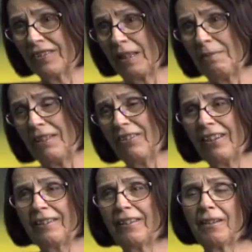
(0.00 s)
I mean, they're
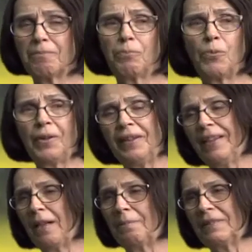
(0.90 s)
like
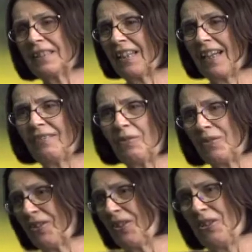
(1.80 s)
boiling up inside of you
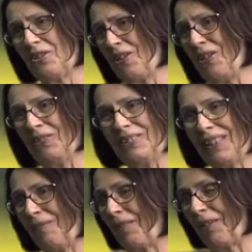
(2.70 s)
until you do
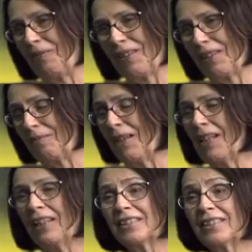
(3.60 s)
something with them.
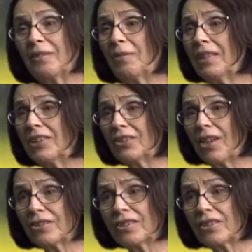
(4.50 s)
So when did you
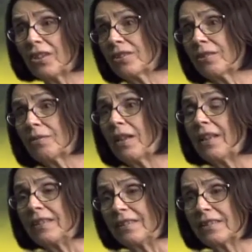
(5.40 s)
actually start to write?